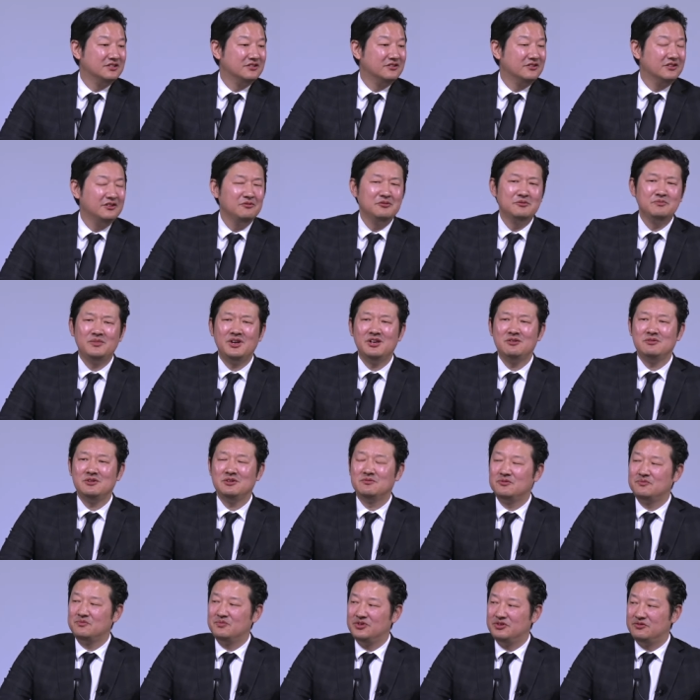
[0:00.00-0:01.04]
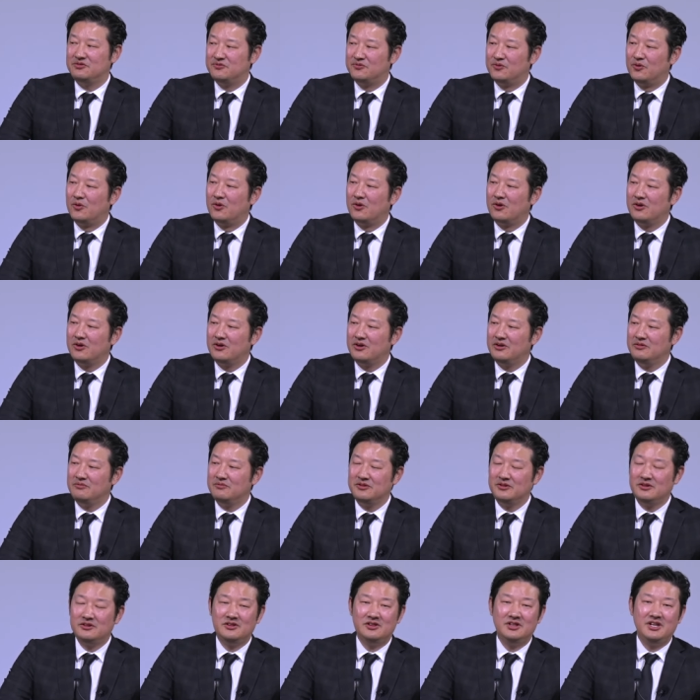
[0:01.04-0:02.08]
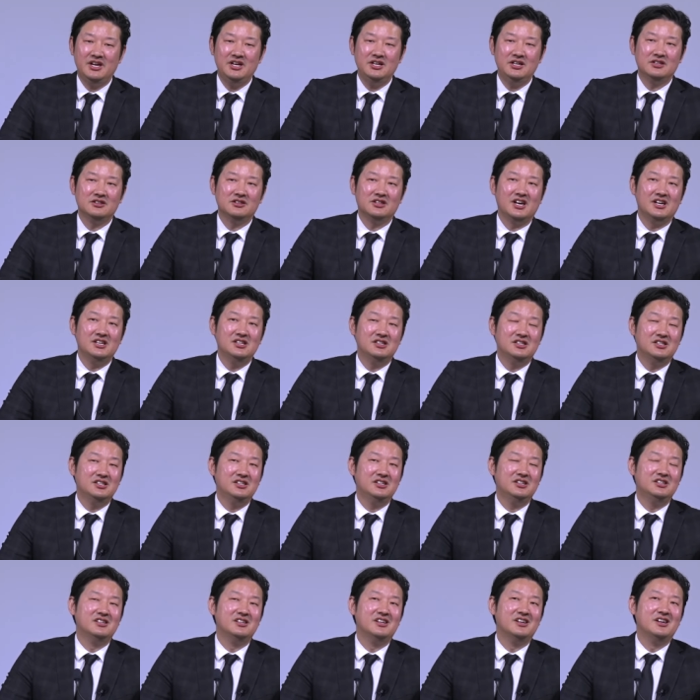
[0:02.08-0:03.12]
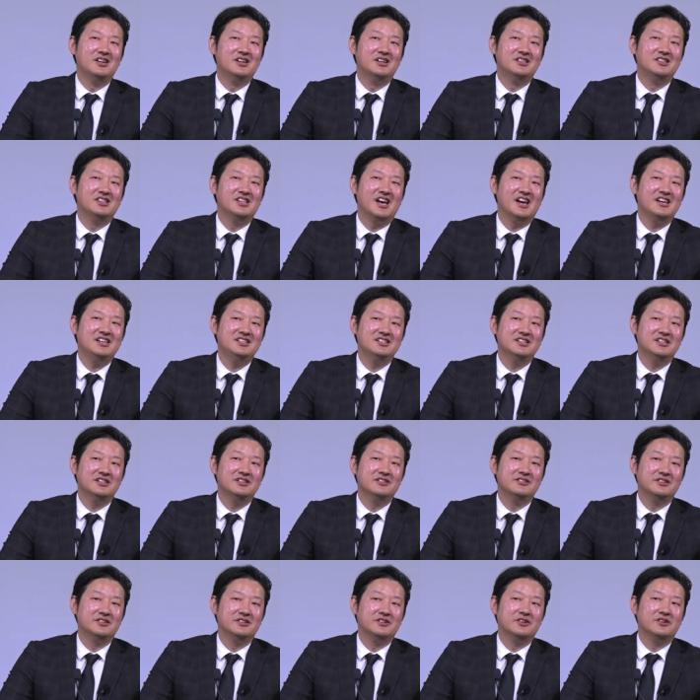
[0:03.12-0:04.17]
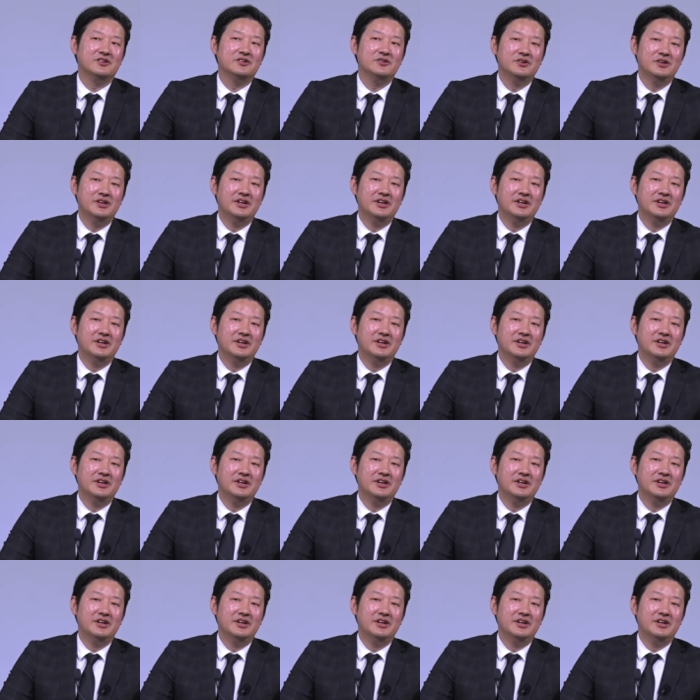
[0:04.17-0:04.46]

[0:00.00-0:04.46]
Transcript: even maybe even before, even late 1990s, you know.